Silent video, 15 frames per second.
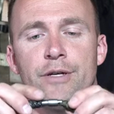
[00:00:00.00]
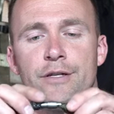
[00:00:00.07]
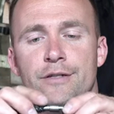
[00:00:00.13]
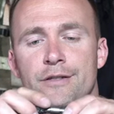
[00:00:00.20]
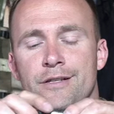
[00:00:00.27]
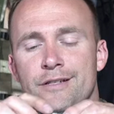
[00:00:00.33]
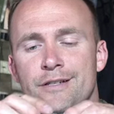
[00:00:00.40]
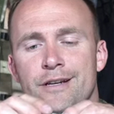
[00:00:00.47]
piece,
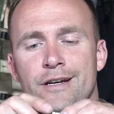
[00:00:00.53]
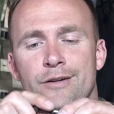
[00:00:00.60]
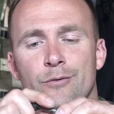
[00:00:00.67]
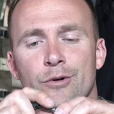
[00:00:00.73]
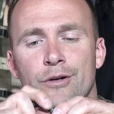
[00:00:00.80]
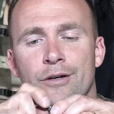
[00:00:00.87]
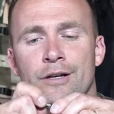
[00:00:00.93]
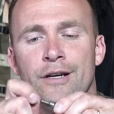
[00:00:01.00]
and that's kind of
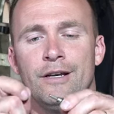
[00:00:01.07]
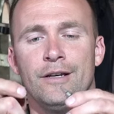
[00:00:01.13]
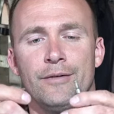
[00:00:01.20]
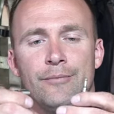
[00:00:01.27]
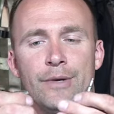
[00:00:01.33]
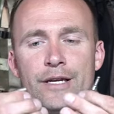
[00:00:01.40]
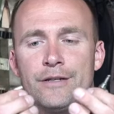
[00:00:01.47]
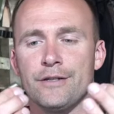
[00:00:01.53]
what
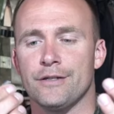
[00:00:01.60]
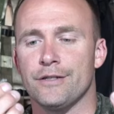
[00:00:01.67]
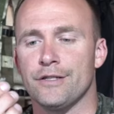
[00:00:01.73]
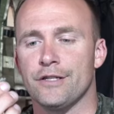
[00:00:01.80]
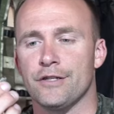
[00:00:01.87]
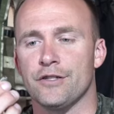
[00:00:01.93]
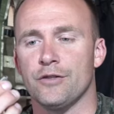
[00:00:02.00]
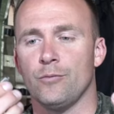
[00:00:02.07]
makes this
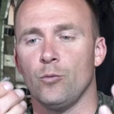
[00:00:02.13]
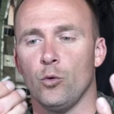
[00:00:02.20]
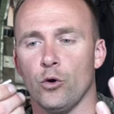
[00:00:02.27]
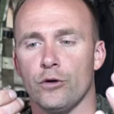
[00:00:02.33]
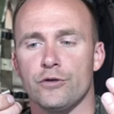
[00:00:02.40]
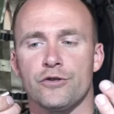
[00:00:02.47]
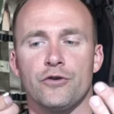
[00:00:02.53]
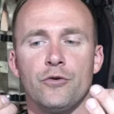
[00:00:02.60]
system
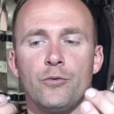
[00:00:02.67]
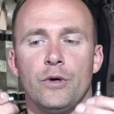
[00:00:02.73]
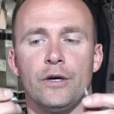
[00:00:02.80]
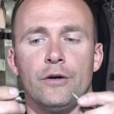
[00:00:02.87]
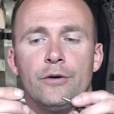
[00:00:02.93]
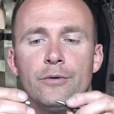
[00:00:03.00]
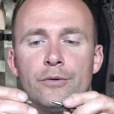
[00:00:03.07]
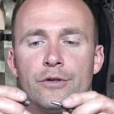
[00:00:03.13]
work so
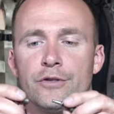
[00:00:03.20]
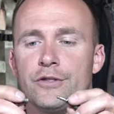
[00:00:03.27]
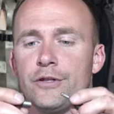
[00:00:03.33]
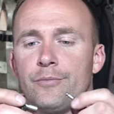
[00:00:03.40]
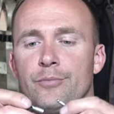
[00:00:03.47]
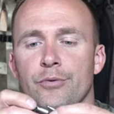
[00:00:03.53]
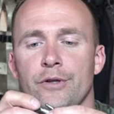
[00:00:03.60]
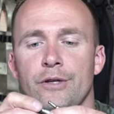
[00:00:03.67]
well. You
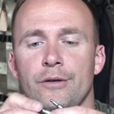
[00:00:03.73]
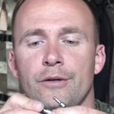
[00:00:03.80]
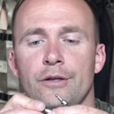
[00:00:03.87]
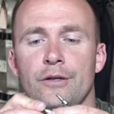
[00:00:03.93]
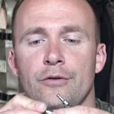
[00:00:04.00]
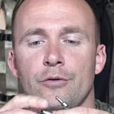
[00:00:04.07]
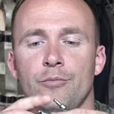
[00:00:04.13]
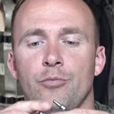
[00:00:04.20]
simply,
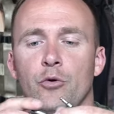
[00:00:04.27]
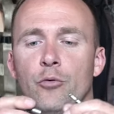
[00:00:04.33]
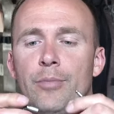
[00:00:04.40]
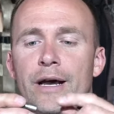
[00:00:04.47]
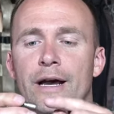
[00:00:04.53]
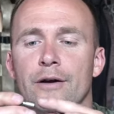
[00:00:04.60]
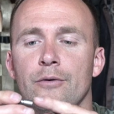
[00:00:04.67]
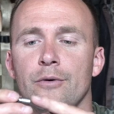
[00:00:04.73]
you know, pull
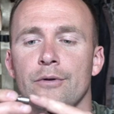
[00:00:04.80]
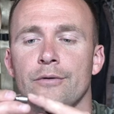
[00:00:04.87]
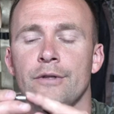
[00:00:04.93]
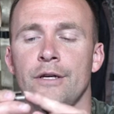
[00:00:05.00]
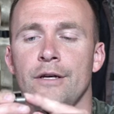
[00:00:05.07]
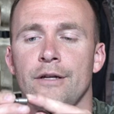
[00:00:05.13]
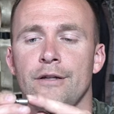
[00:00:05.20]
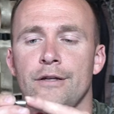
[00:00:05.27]
back on
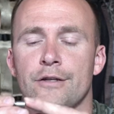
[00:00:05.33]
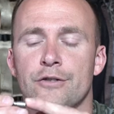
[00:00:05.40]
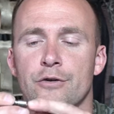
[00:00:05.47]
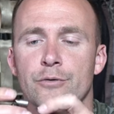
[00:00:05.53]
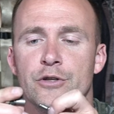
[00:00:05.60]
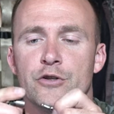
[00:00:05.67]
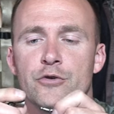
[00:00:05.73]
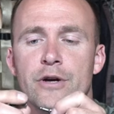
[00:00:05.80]
this or
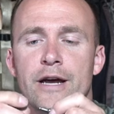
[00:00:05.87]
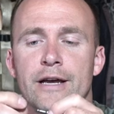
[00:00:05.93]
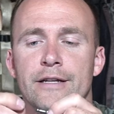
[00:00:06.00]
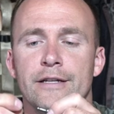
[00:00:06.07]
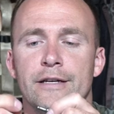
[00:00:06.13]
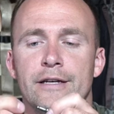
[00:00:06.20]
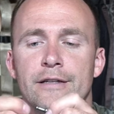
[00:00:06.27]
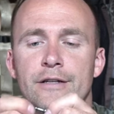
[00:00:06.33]

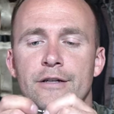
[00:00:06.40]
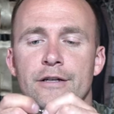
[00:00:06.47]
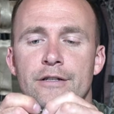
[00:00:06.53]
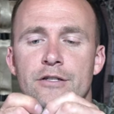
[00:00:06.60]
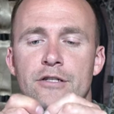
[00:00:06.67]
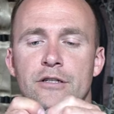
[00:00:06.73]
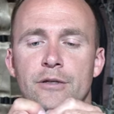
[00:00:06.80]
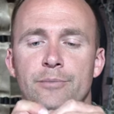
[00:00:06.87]
retract it, and then you can
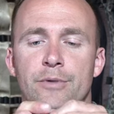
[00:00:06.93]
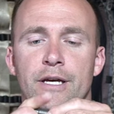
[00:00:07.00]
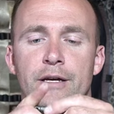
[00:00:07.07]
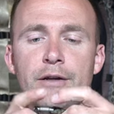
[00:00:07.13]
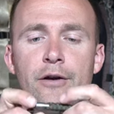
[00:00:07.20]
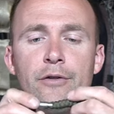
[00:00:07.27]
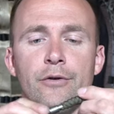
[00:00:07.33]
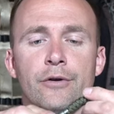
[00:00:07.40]
slip
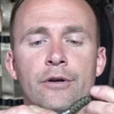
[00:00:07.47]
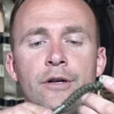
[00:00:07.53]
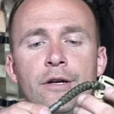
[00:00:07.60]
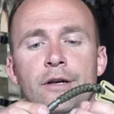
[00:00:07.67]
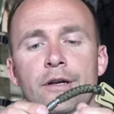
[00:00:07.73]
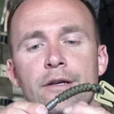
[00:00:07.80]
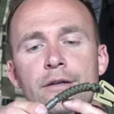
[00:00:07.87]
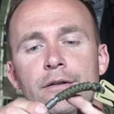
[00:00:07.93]
that other
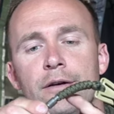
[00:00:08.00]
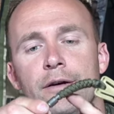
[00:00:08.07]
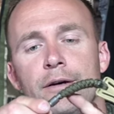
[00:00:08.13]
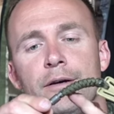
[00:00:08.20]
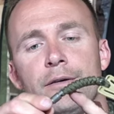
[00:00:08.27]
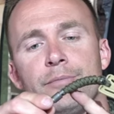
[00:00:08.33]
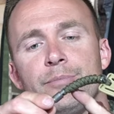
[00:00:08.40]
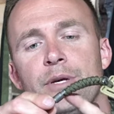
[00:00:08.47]

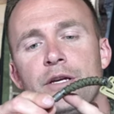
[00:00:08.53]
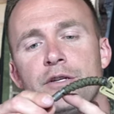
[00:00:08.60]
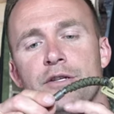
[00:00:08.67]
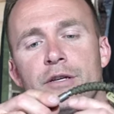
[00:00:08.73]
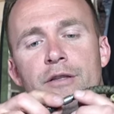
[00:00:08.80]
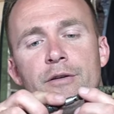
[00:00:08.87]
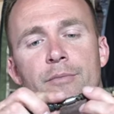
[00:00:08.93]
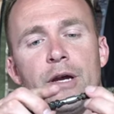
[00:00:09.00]
uh, piece
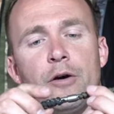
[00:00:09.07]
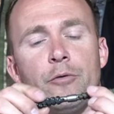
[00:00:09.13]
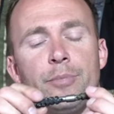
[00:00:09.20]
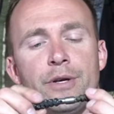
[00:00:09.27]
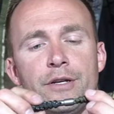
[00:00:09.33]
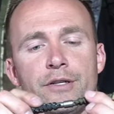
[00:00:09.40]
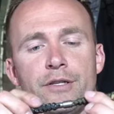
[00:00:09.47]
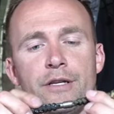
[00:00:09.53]
in, the male
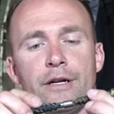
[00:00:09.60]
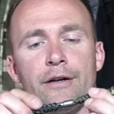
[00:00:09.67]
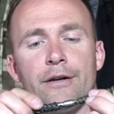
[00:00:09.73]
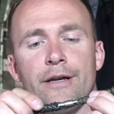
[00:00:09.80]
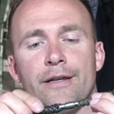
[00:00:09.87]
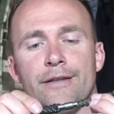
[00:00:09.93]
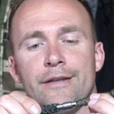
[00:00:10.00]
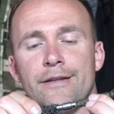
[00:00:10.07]
piece there,
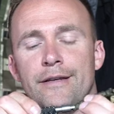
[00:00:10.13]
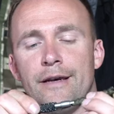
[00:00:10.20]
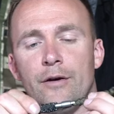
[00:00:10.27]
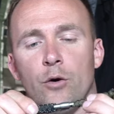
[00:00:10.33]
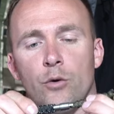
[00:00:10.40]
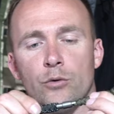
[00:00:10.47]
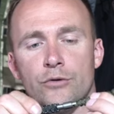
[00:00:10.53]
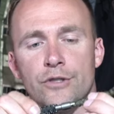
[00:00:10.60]
and then that
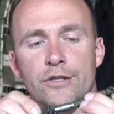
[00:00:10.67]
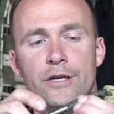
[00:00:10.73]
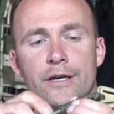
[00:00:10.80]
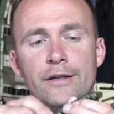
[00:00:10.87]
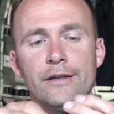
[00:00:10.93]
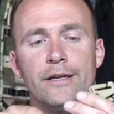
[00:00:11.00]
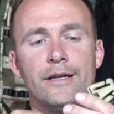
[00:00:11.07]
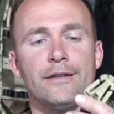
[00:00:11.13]
holds
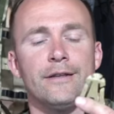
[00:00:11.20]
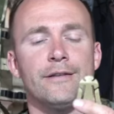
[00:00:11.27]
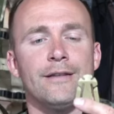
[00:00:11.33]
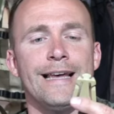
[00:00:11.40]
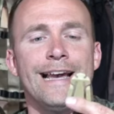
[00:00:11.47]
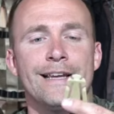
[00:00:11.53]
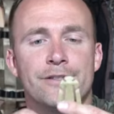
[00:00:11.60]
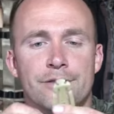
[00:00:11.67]
tightly. And then
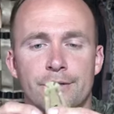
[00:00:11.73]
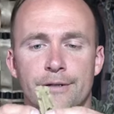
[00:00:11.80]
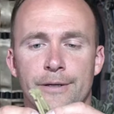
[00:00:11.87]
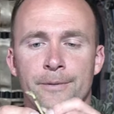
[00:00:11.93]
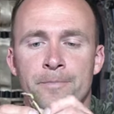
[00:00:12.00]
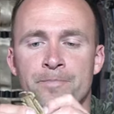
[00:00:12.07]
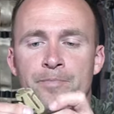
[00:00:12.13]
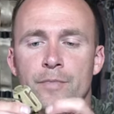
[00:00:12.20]

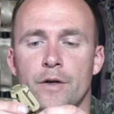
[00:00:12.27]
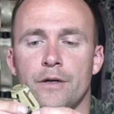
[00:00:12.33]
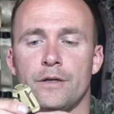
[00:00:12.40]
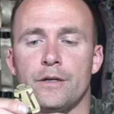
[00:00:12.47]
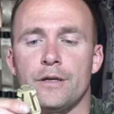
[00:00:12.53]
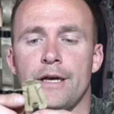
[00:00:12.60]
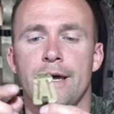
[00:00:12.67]
lastly, it